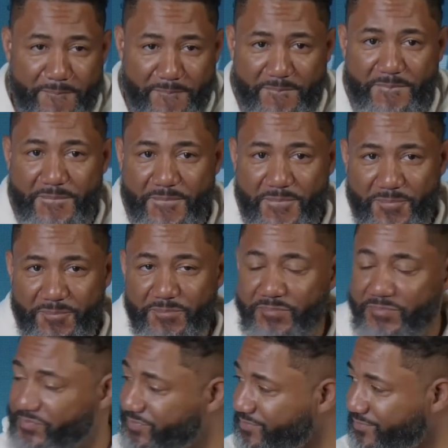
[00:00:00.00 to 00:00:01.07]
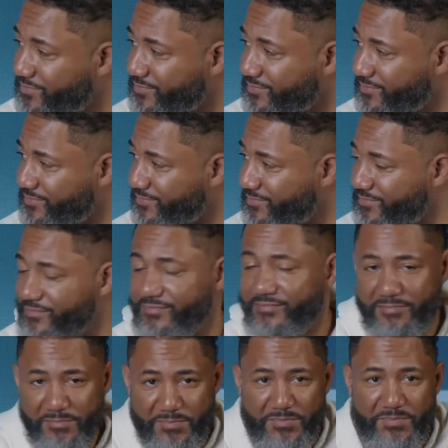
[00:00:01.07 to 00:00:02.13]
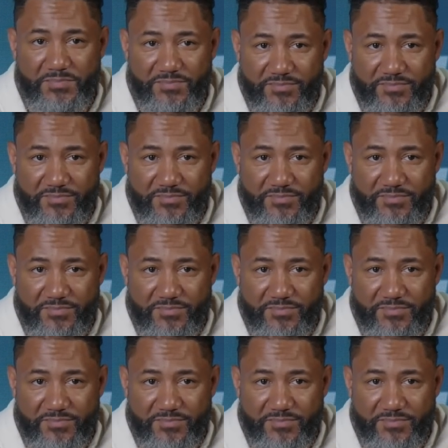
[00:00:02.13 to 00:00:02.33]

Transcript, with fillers: So when we say use what you got, we want to talk